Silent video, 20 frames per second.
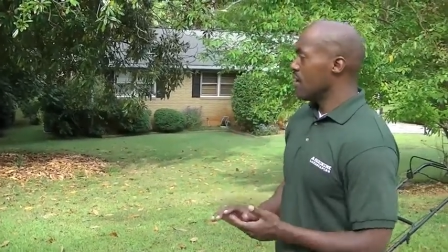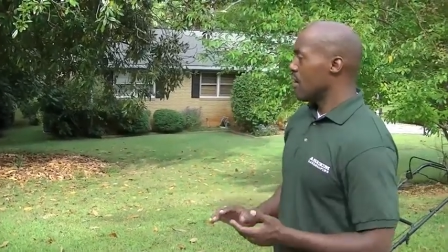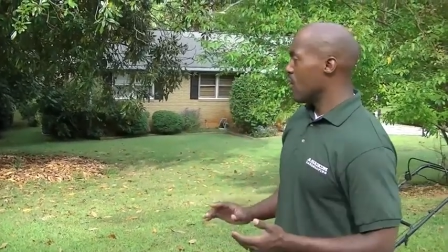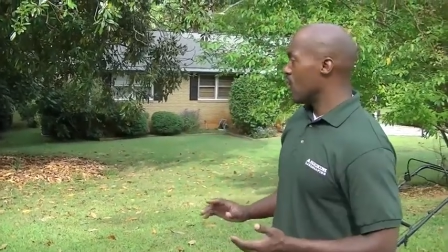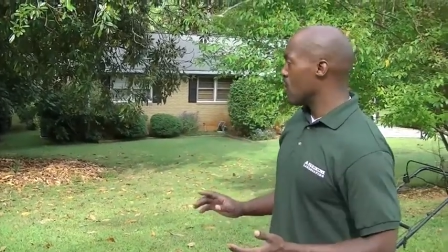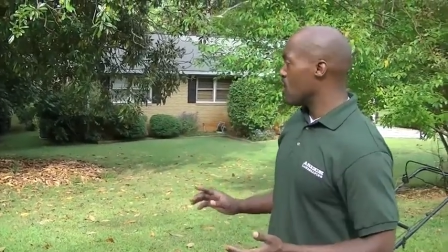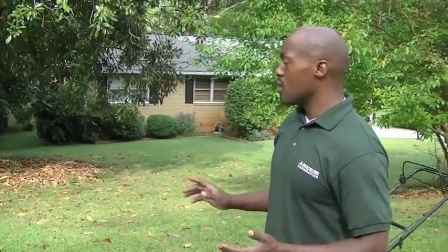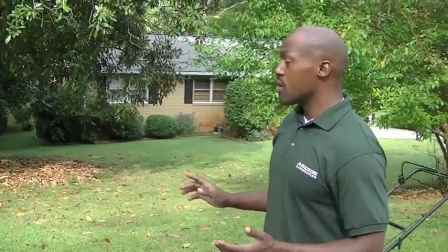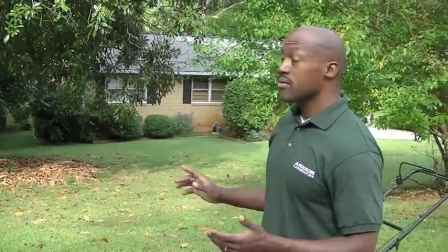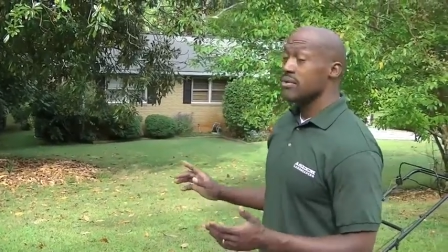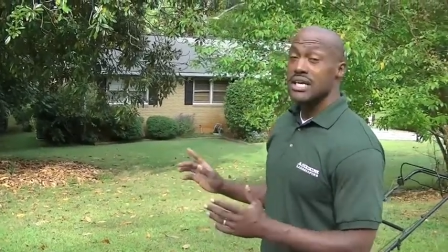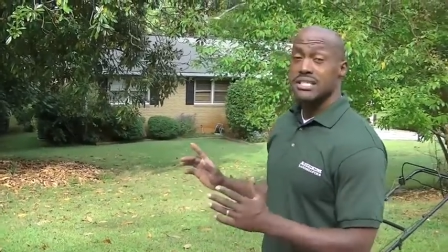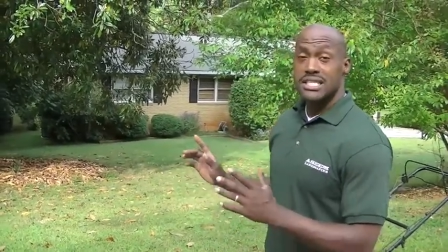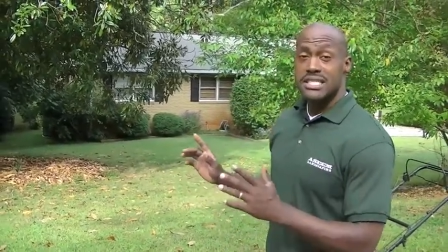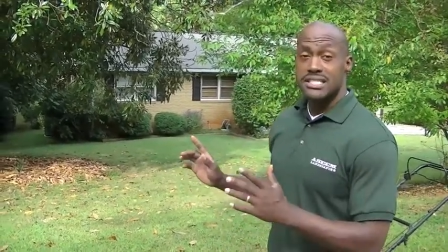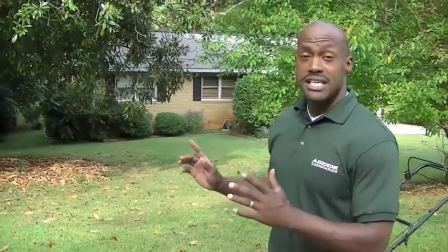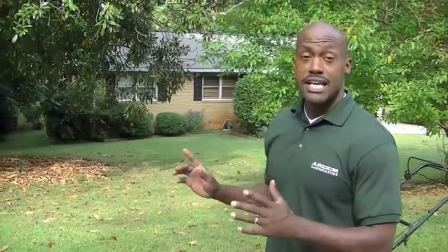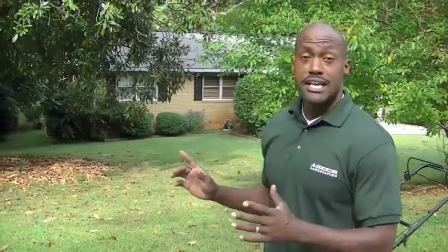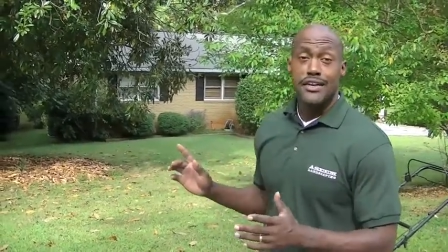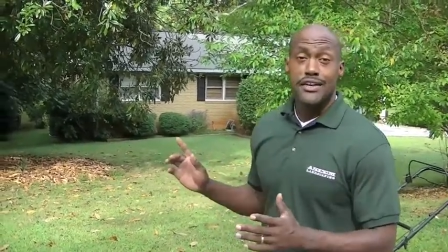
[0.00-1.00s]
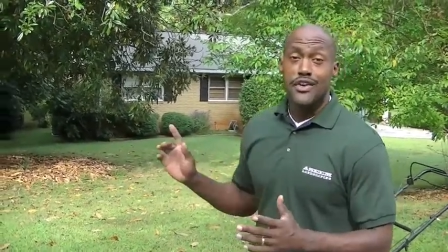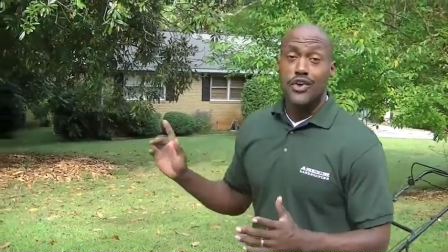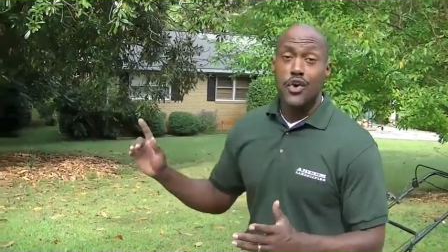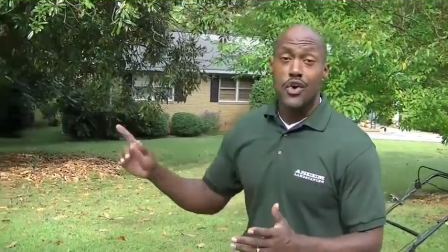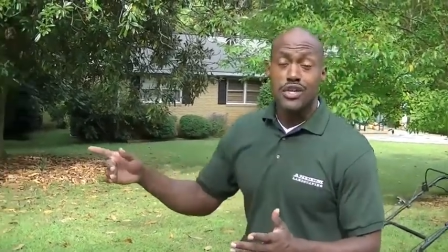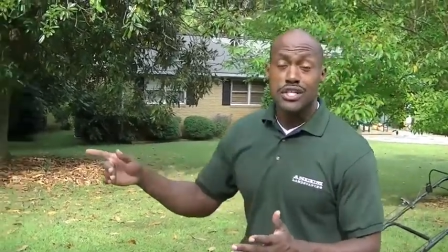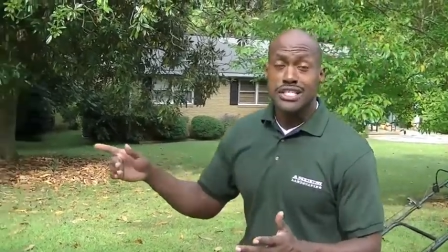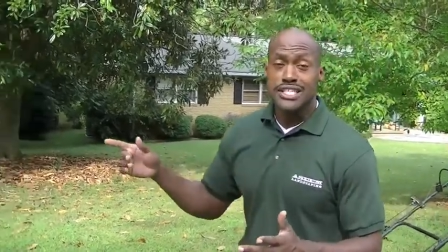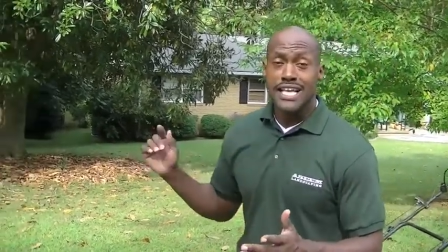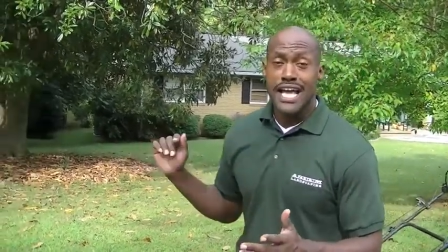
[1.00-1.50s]
or as they say,
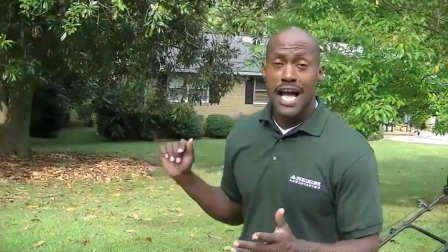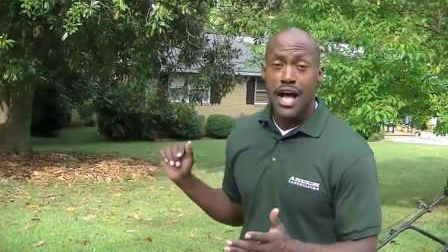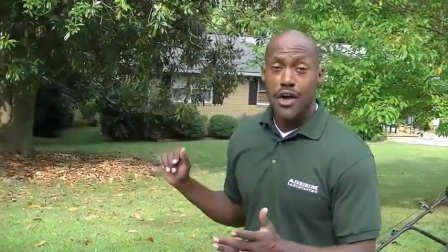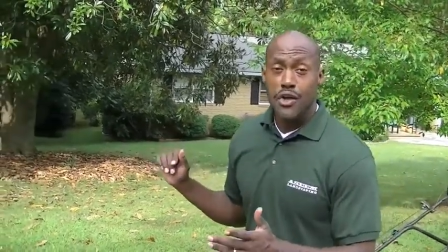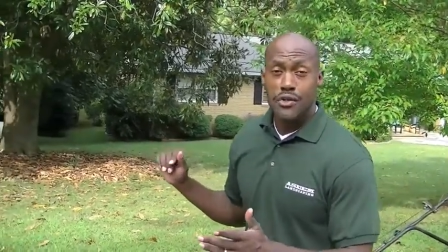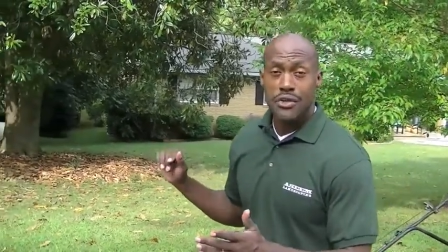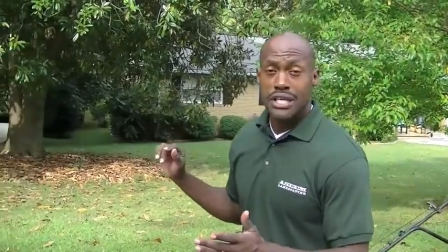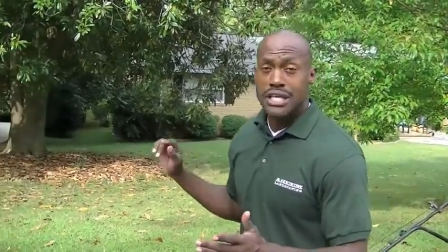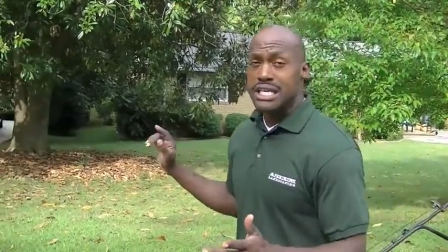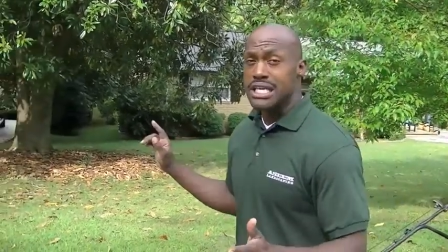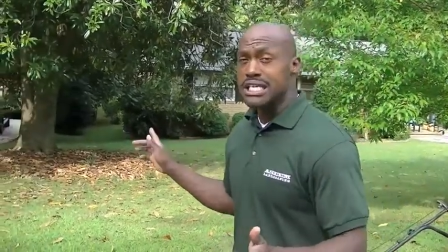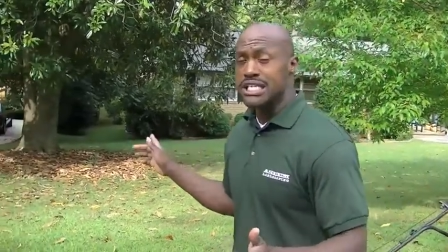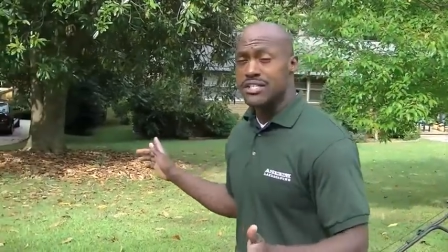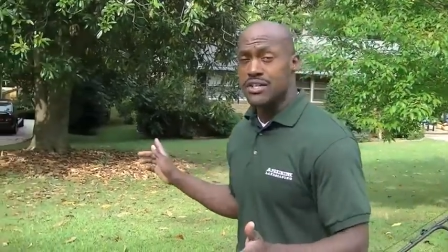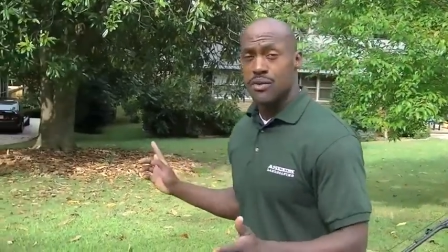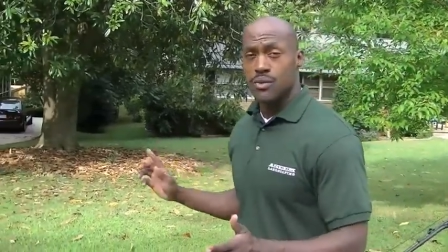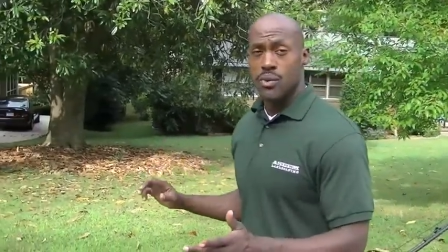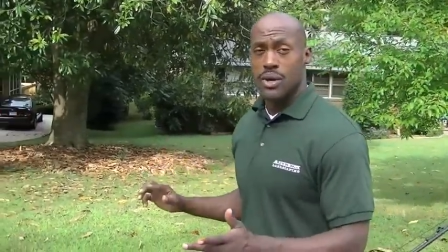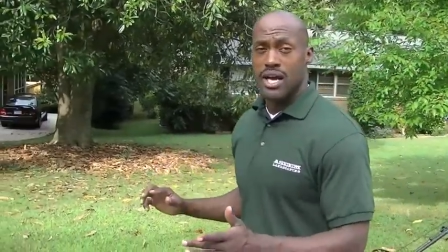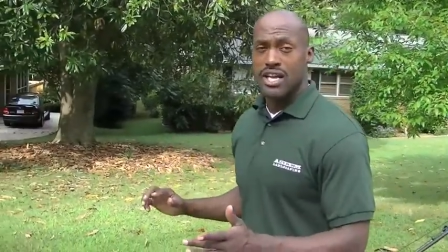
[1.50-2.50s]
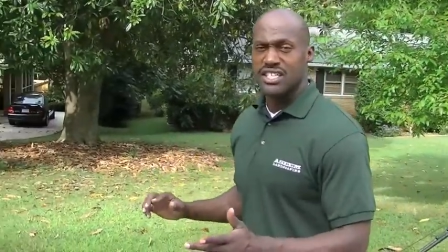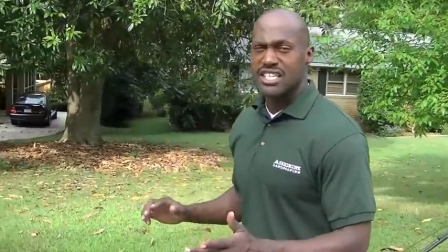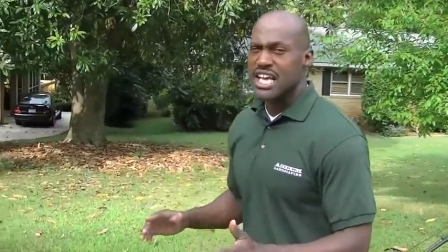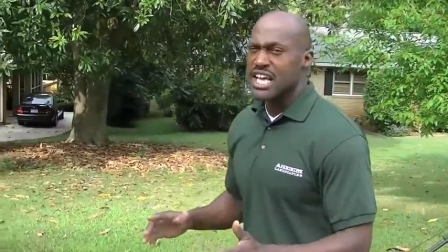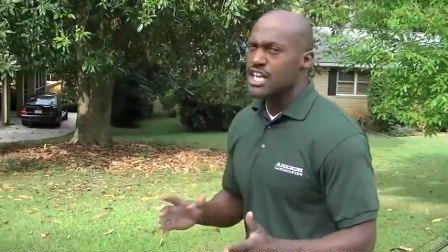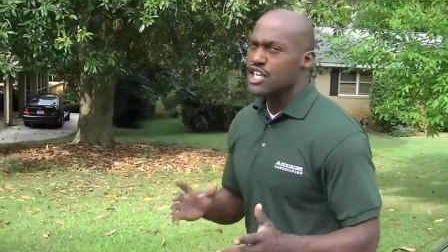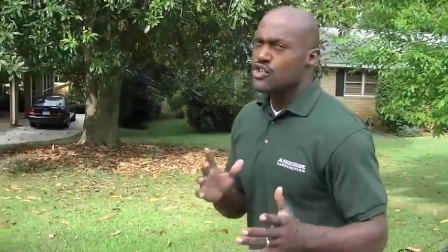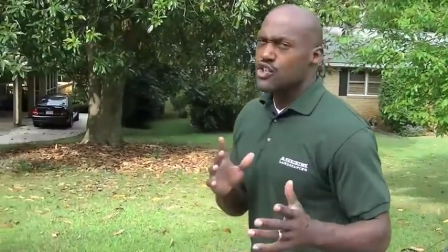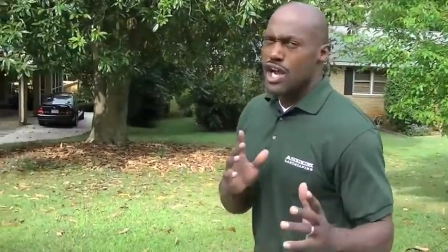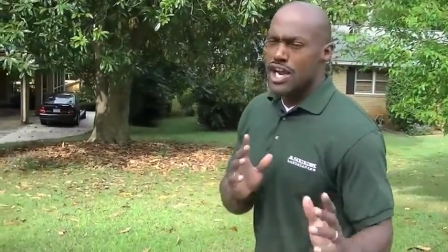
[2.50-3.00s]
north, south, east, and west.
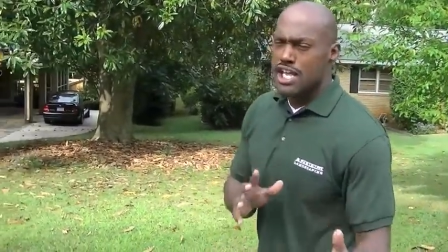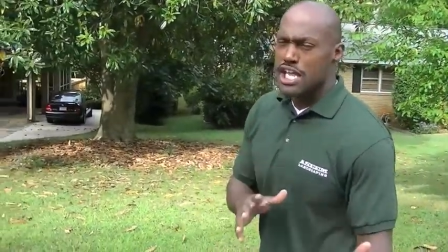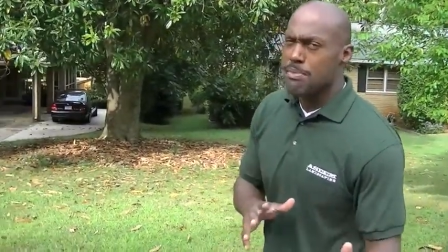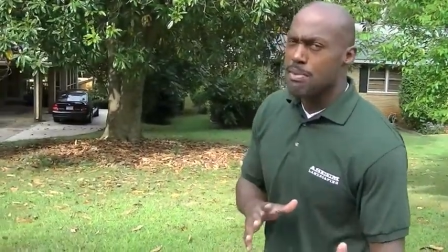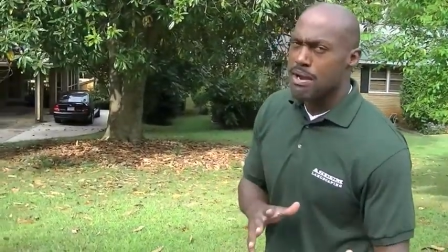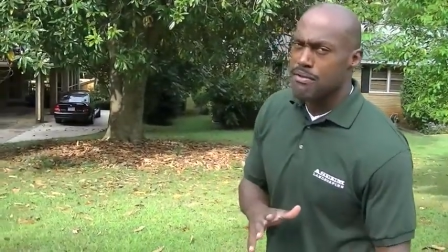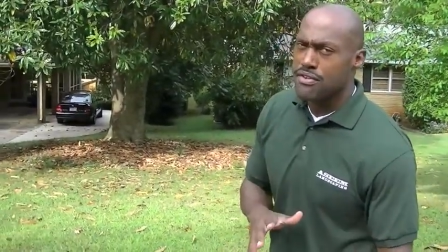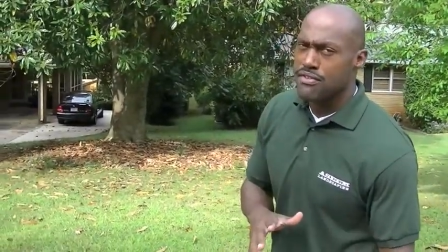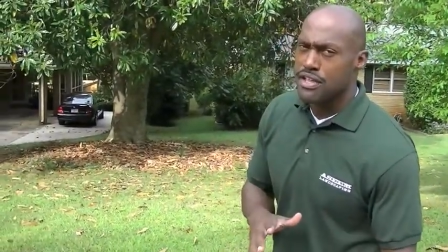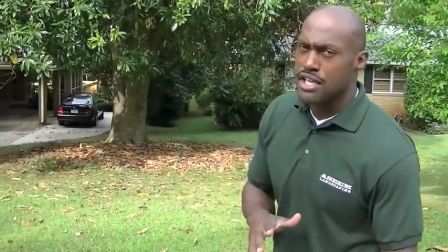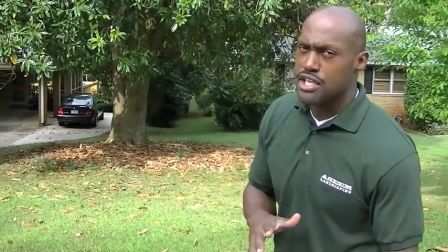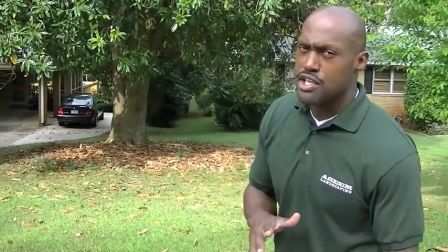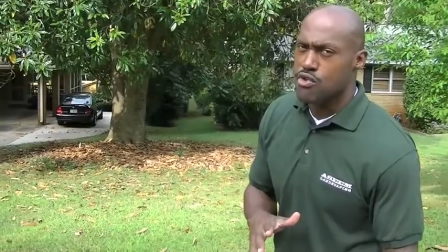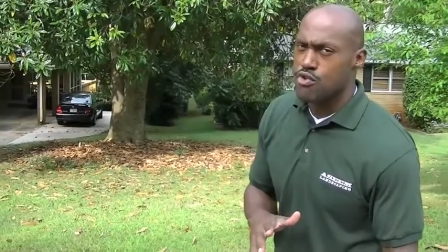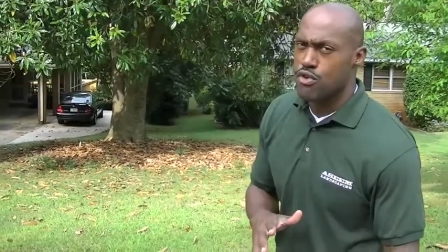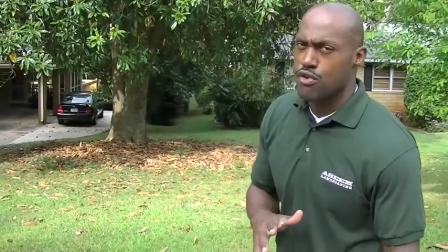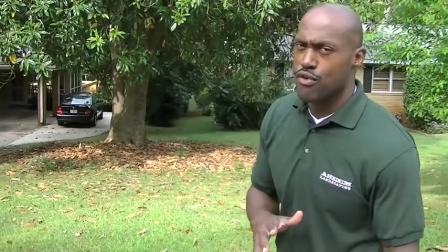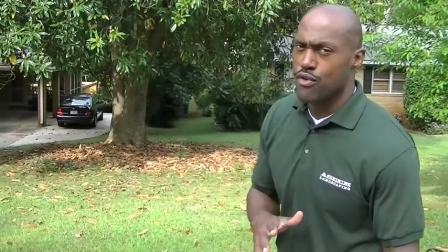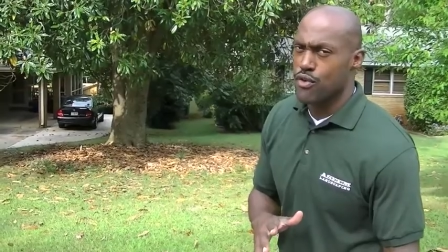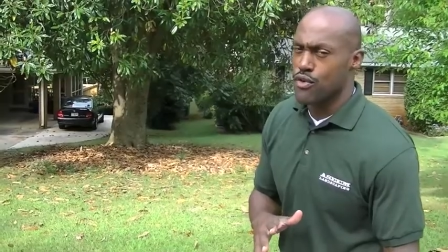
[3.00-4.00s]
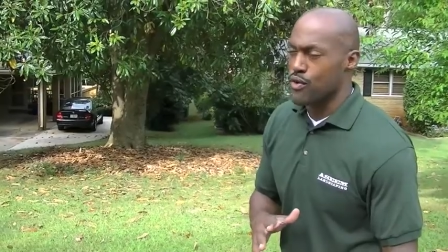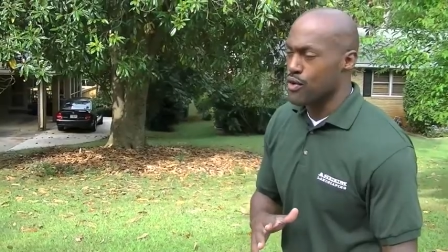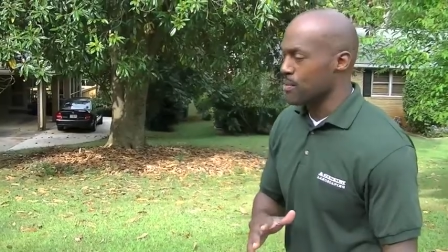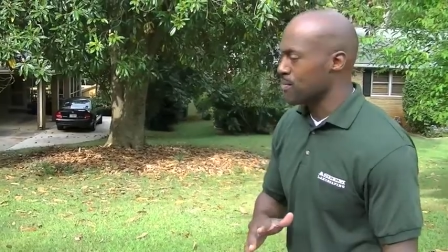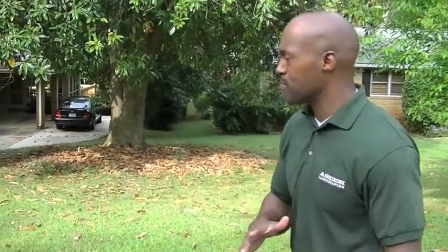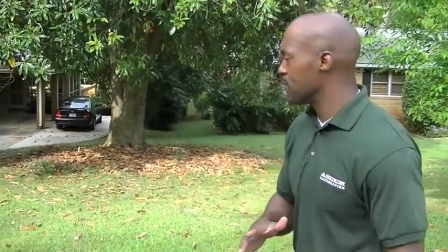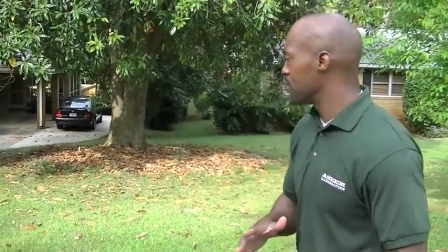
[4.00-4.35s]
Trying to keep everything uniform.